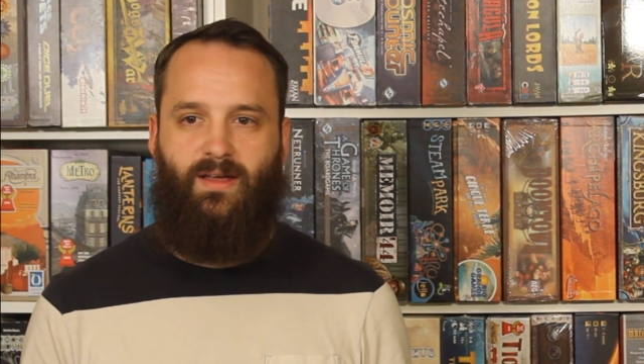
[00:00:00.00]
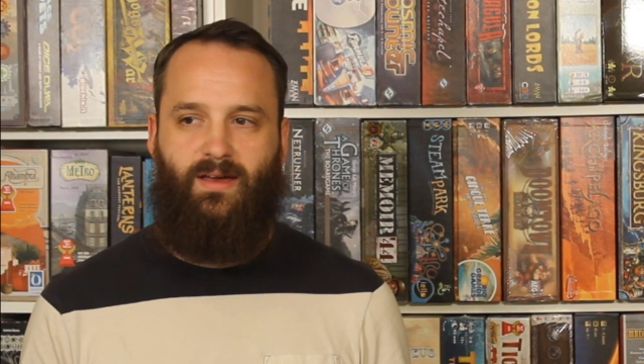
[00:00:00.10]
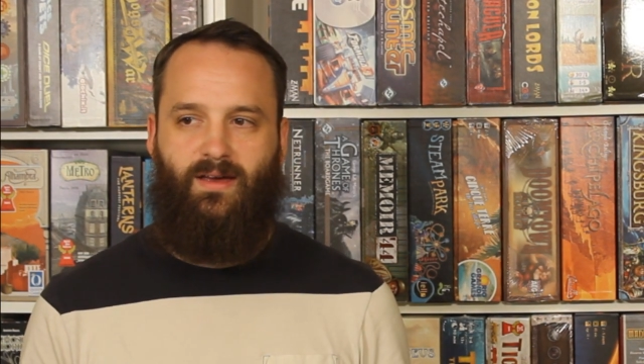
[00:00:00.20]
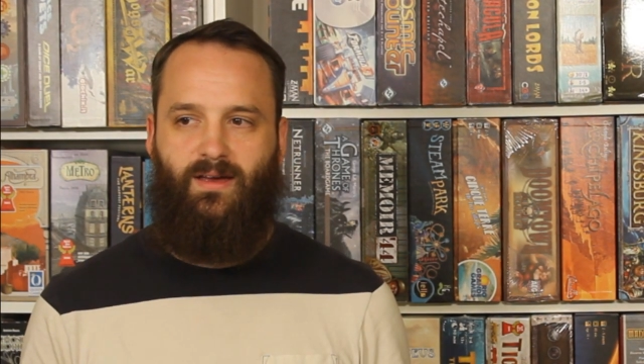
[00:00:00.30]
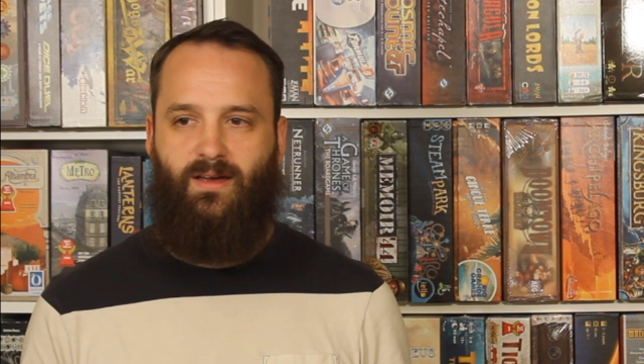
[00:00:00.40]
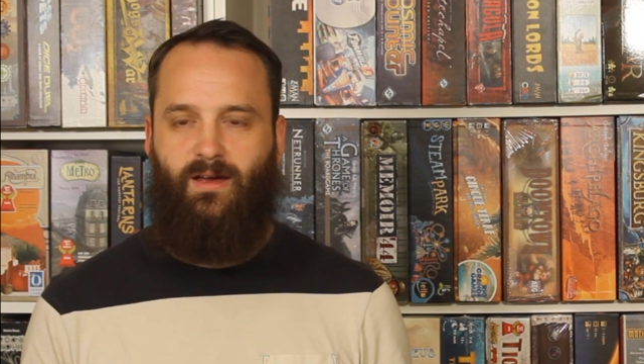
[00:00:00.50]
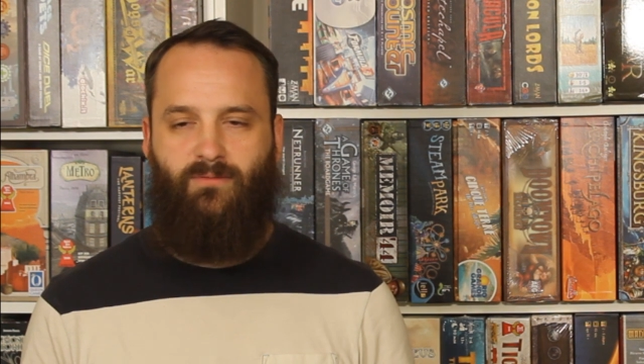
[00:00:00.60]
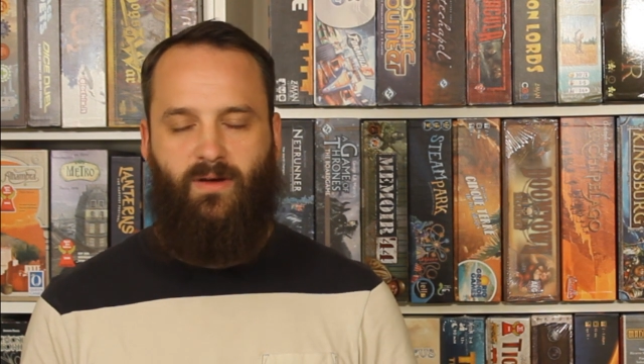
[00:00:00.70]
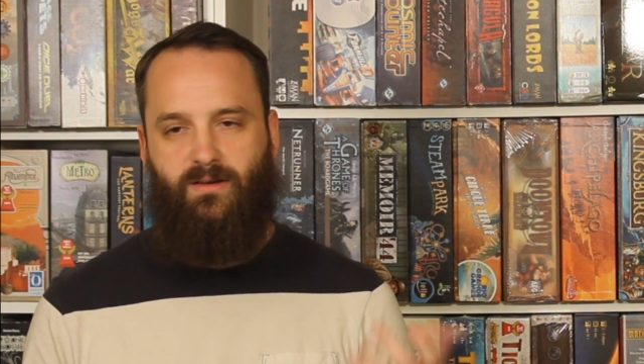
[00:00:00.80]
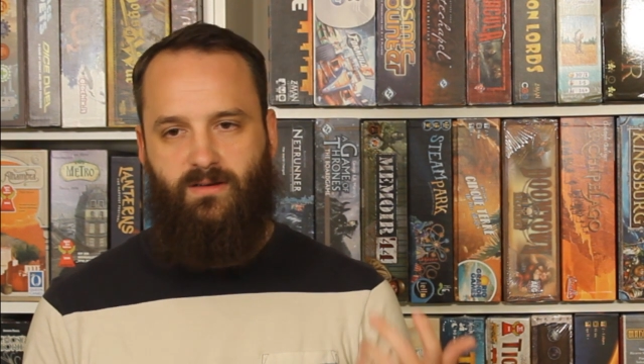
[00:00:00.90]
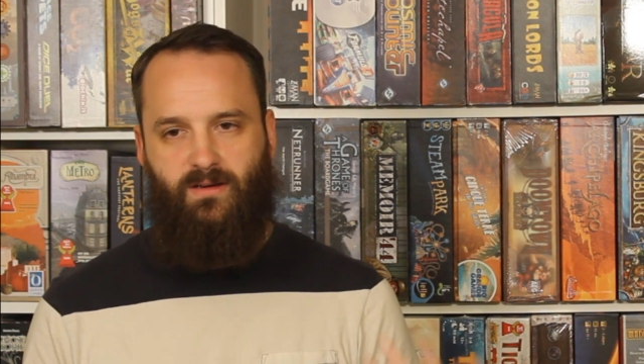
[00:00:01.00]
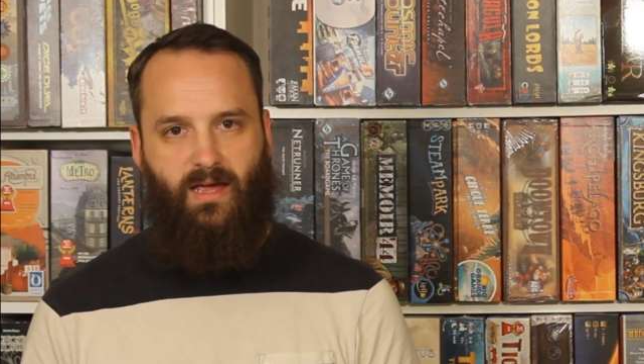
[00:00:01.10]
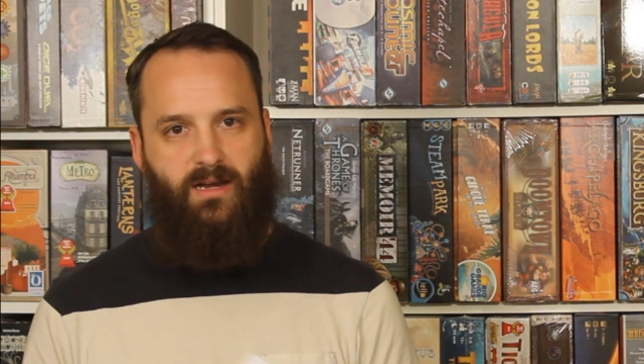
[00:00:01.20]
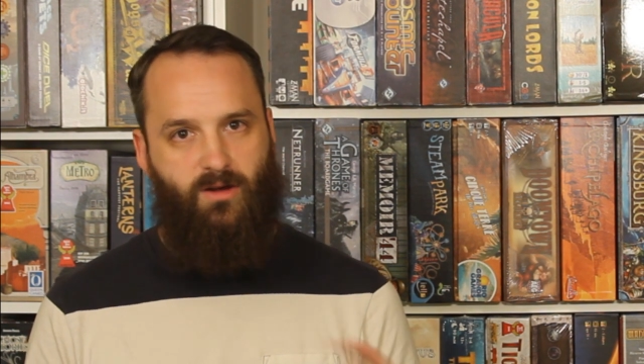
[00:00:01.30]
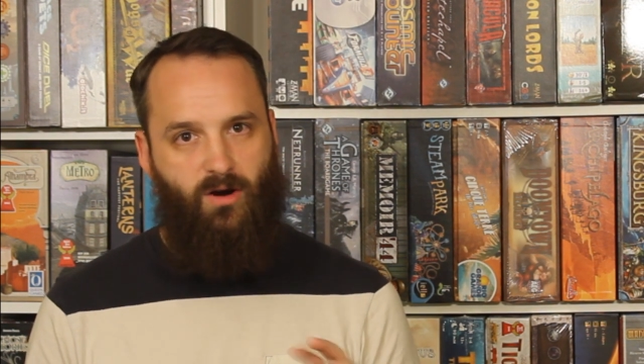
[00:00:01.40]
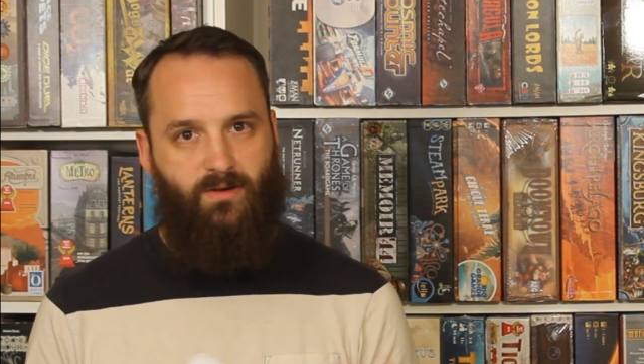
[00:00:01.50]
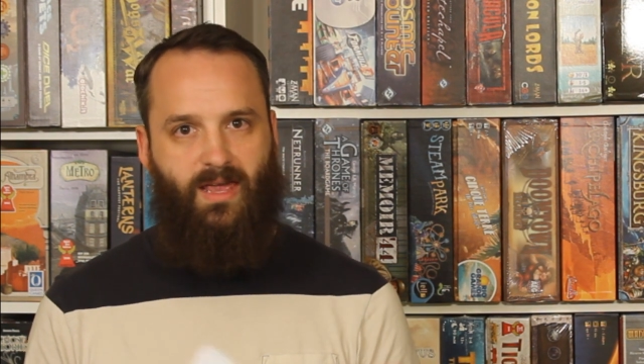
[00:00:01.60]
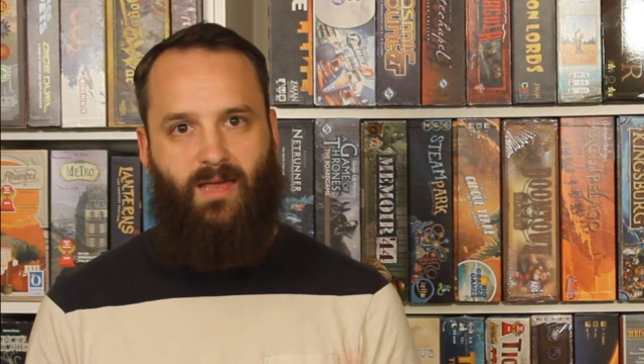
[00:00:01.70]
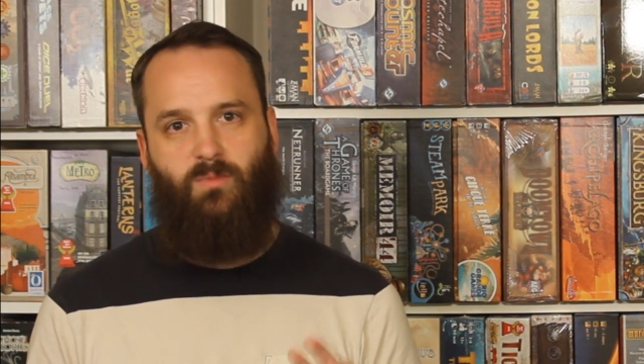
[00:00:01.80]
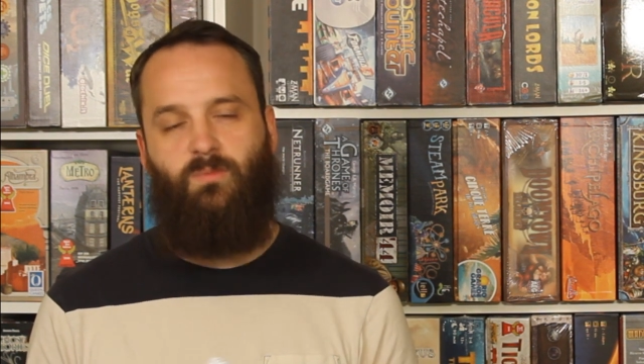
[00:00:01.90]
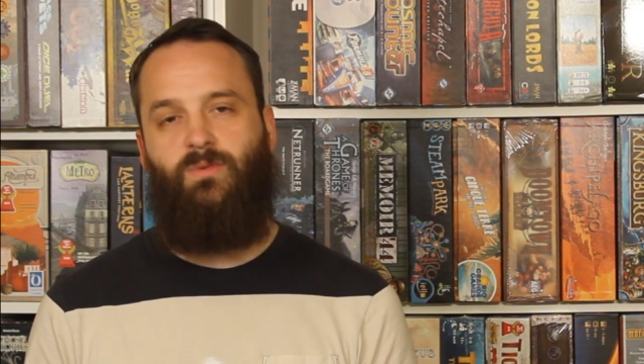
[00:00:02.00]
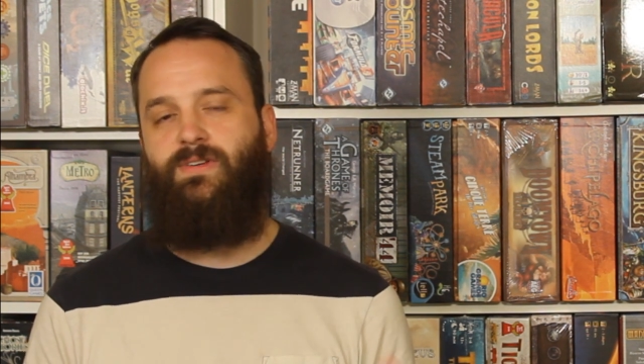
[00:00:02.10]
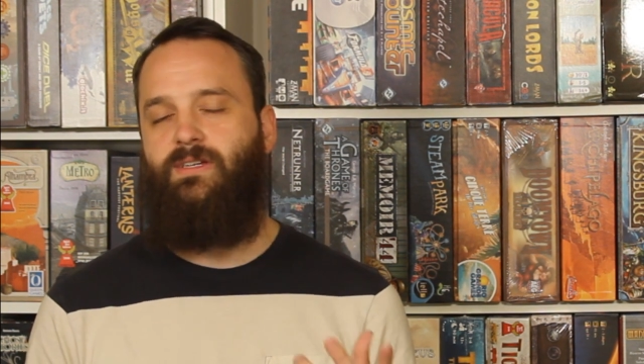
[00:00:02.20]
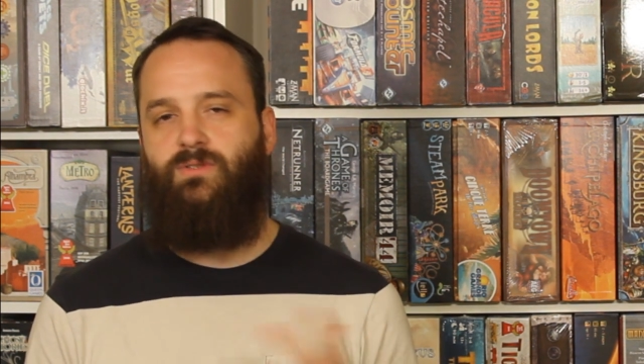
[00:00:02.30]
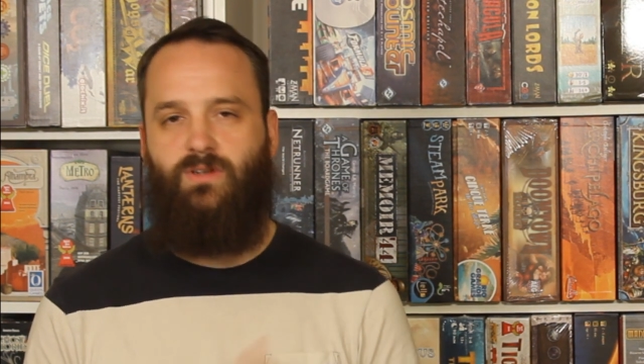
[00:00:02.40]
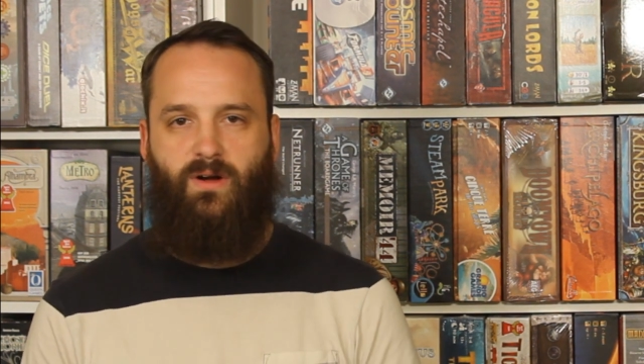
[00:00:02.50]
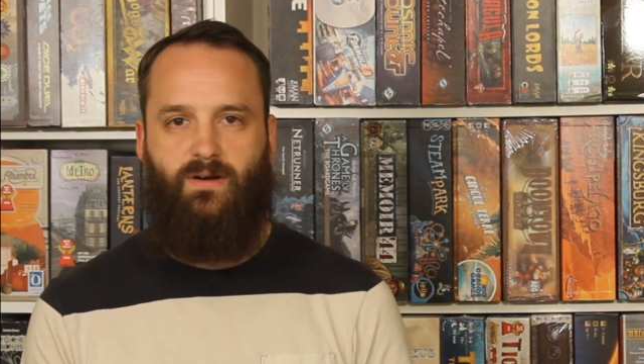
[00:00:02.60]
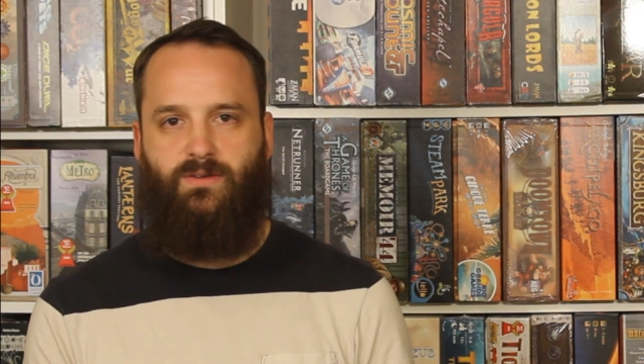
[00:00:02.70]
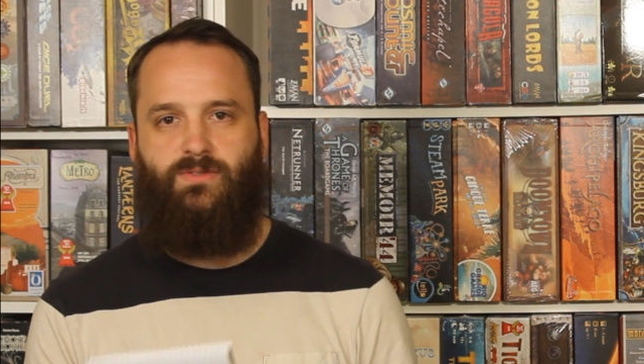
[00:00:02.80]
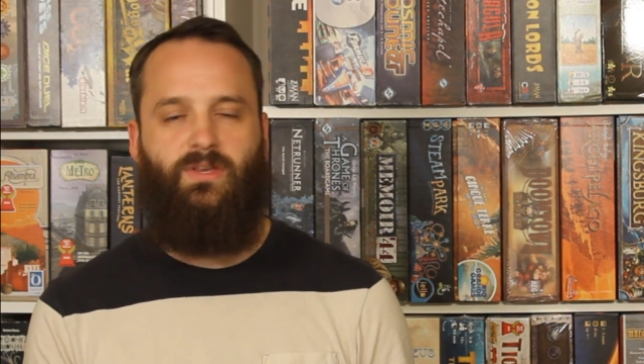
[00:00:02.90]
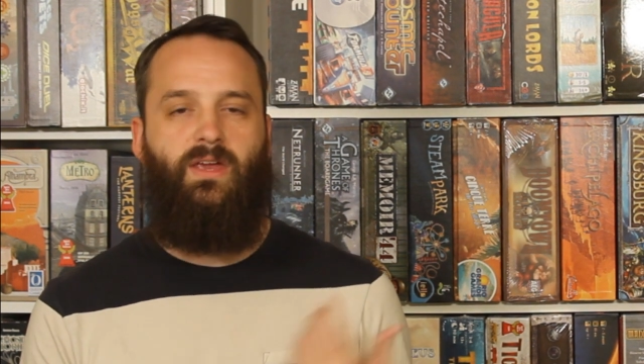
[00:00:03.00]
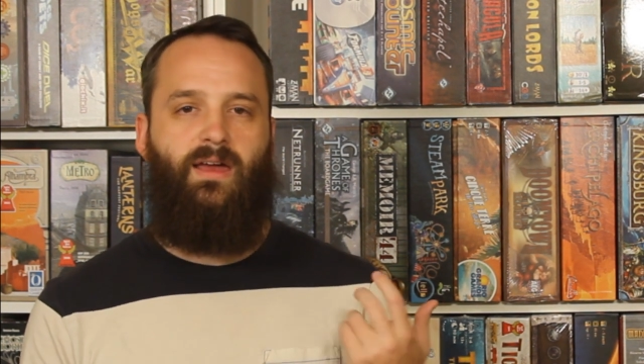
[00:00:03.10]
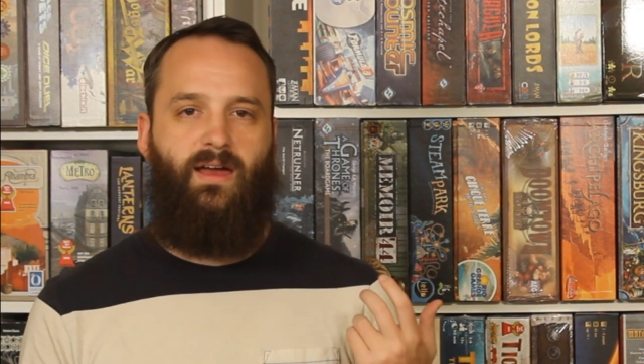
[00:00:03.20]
a fun kind of card game with multi-use cards,